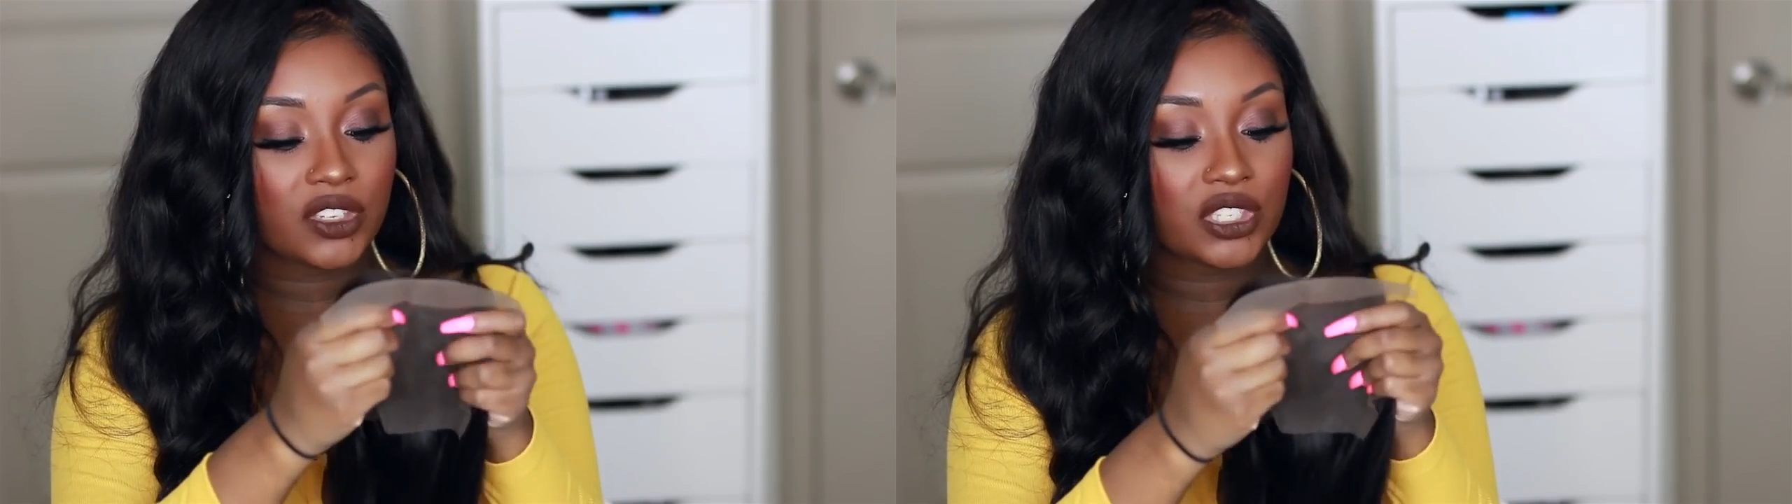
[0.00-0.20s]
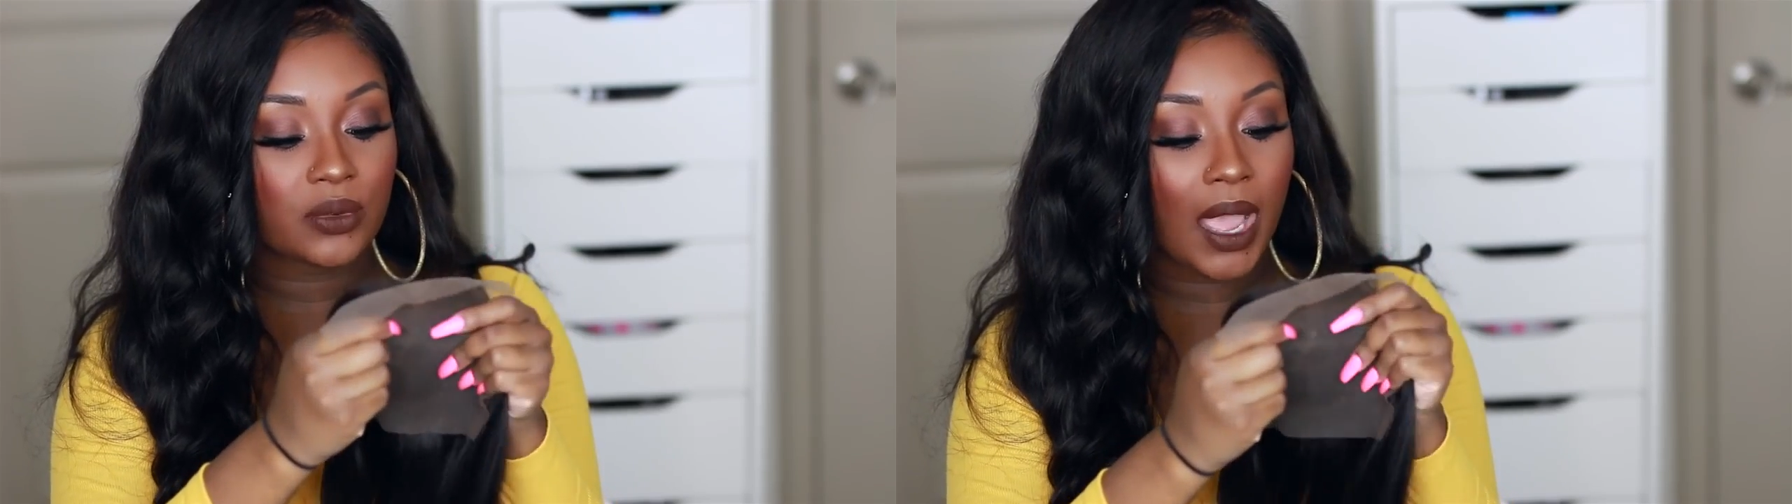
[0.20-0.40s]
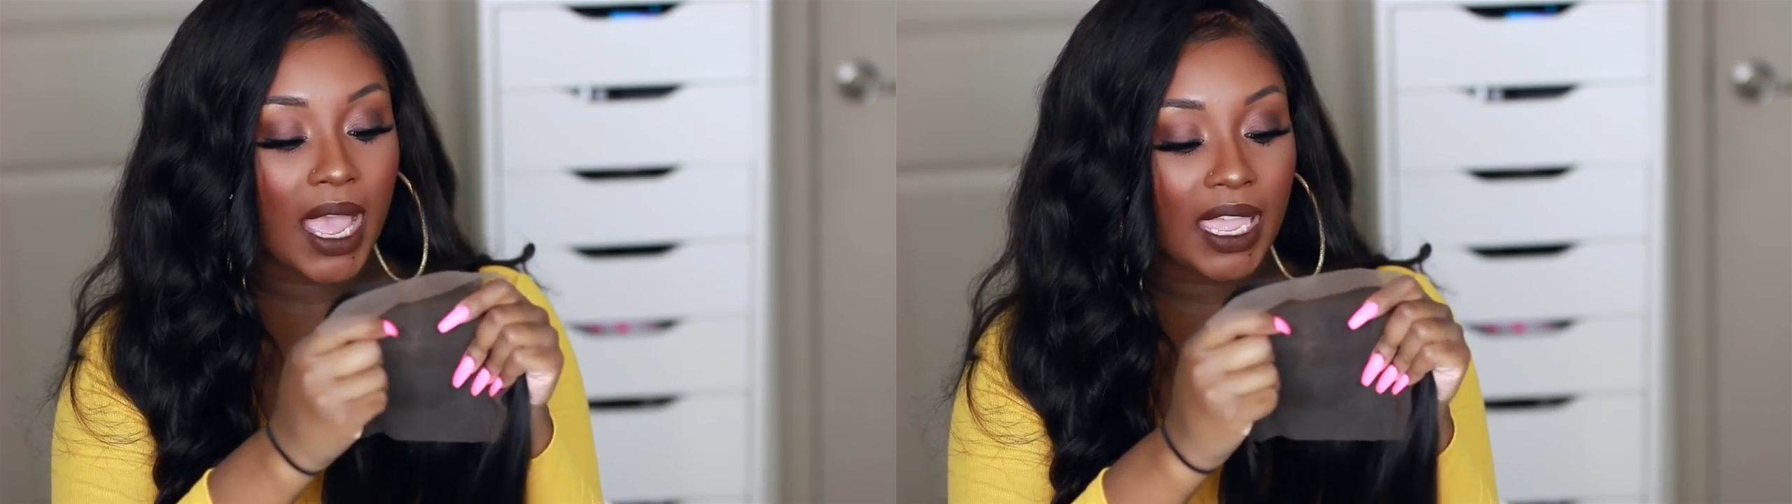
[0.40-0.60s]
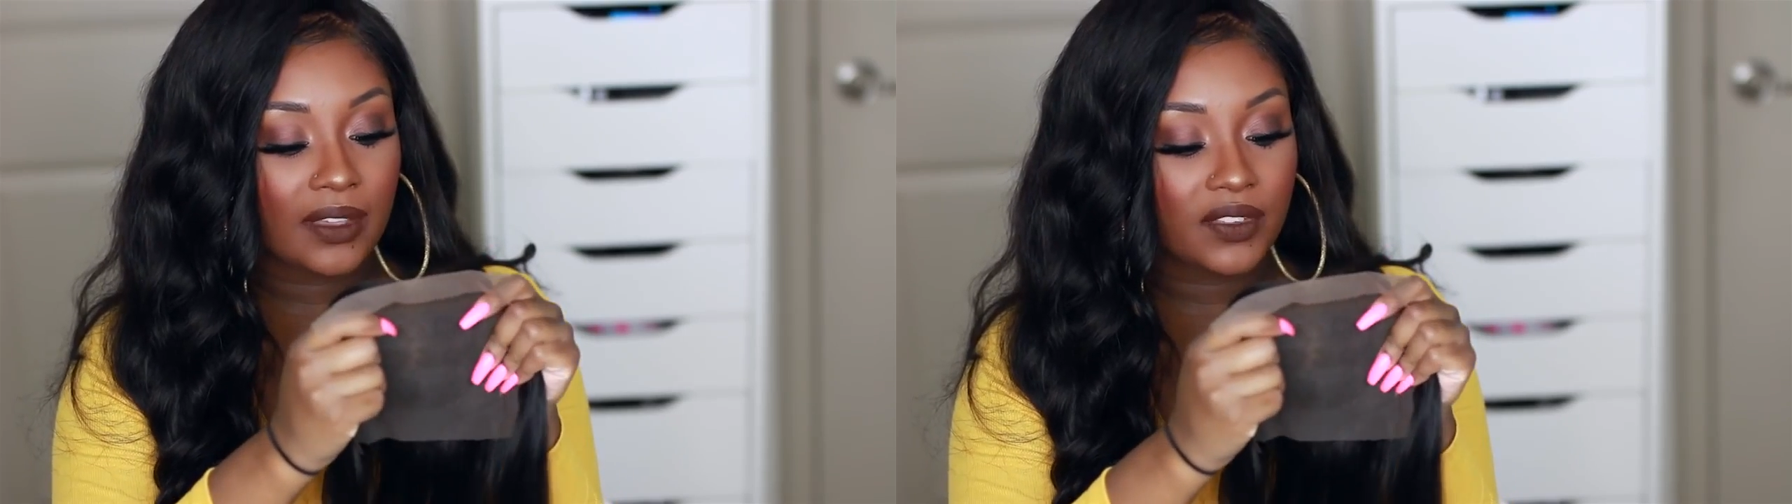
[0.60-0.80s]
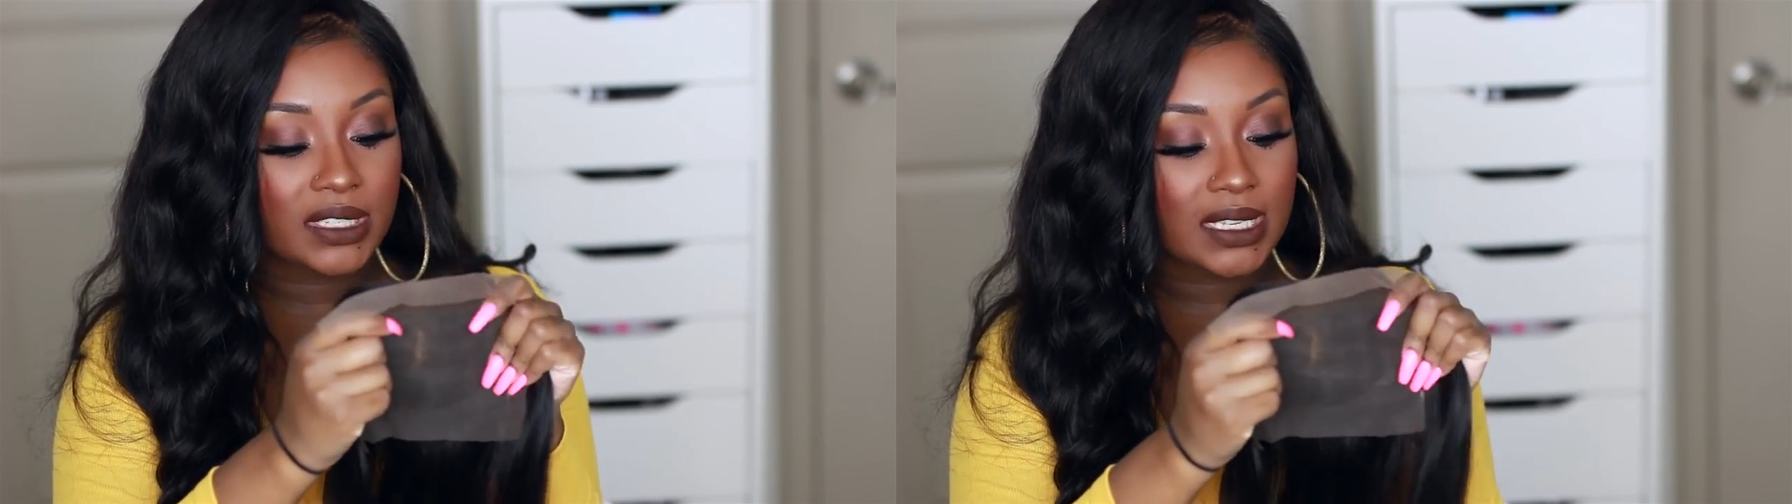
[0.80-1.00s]
too high
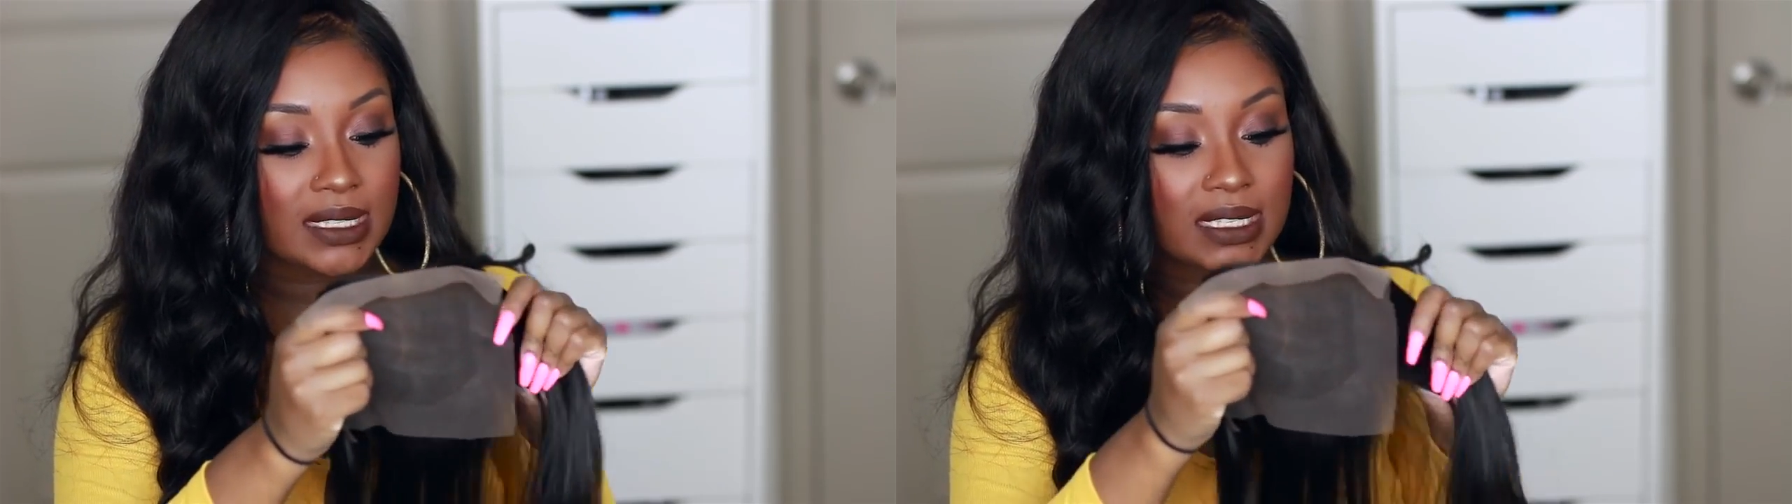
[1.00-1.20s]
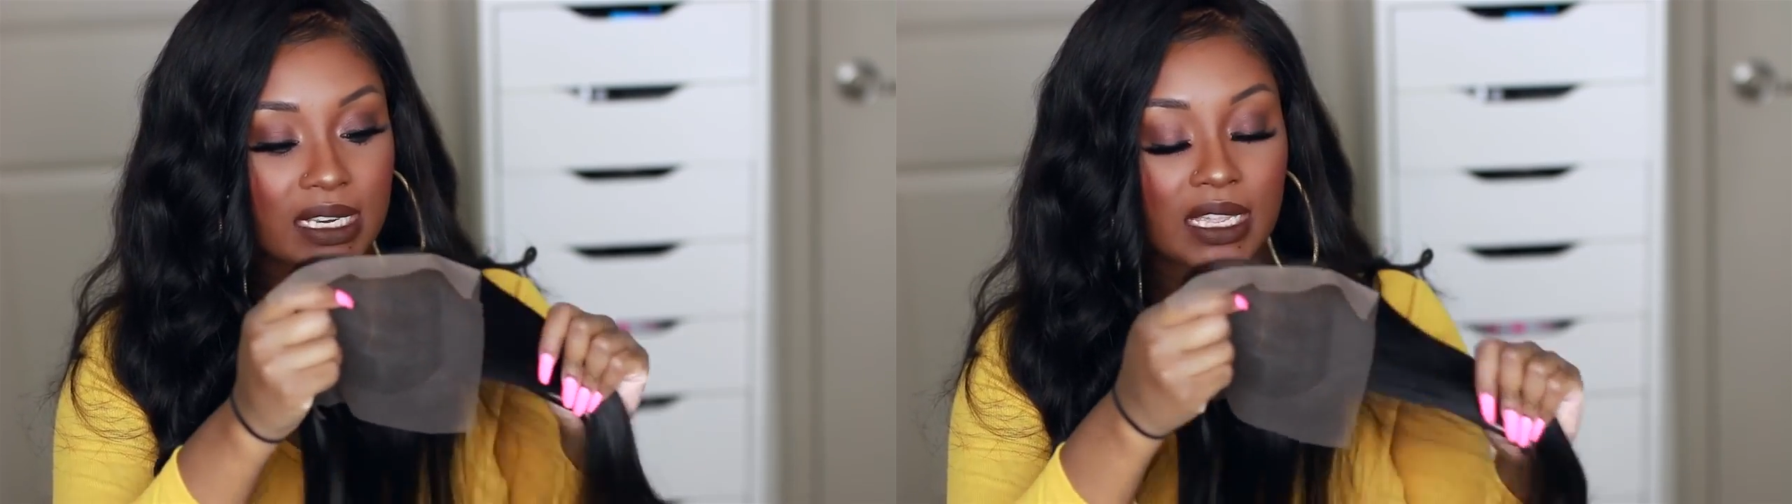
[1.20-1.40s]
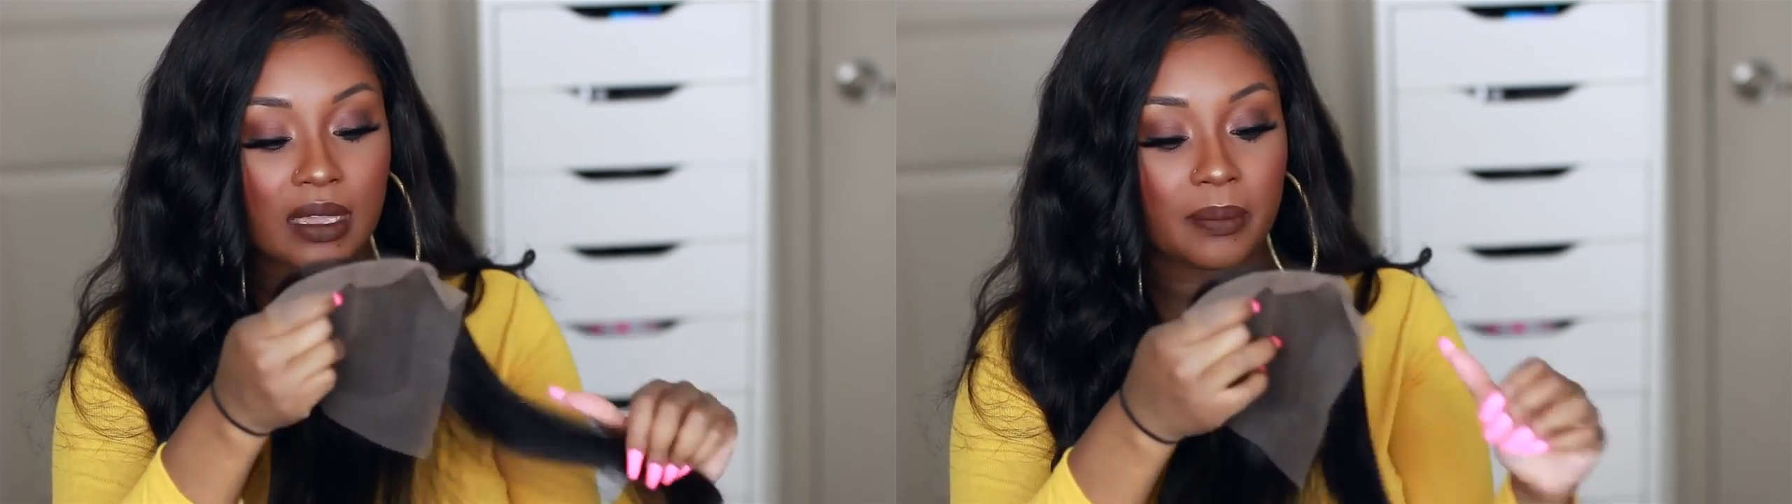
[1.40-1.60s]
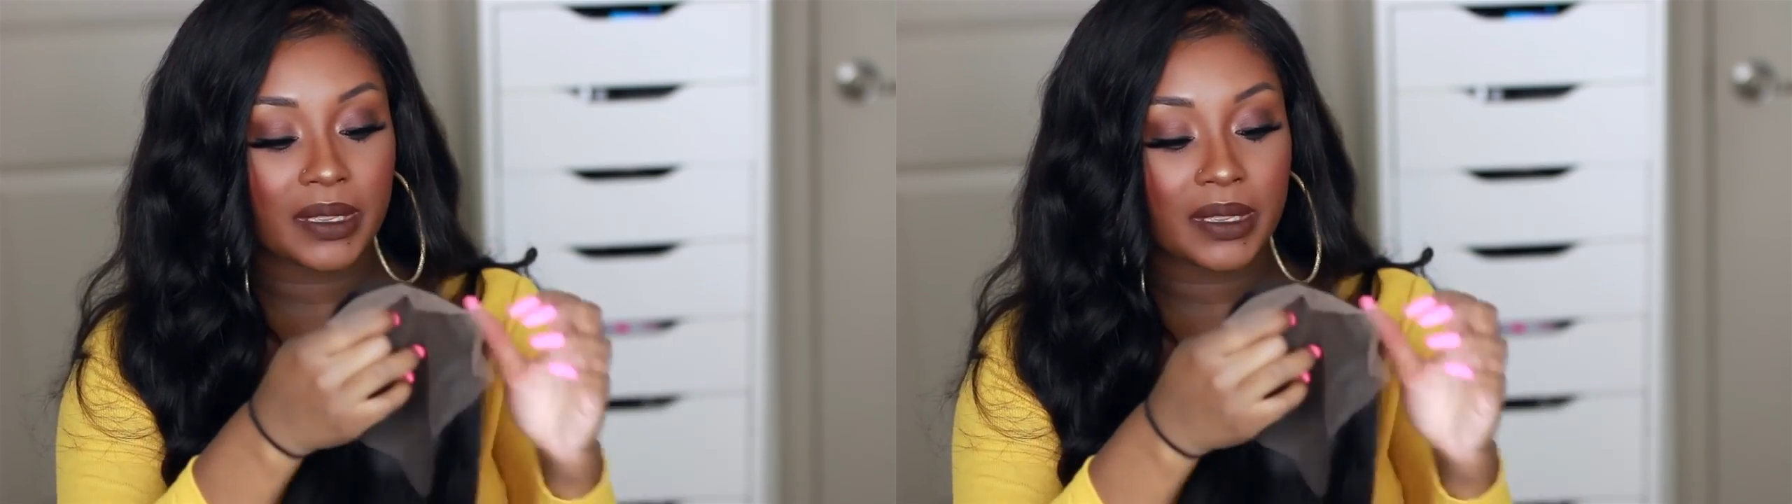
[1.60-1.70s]
of a density,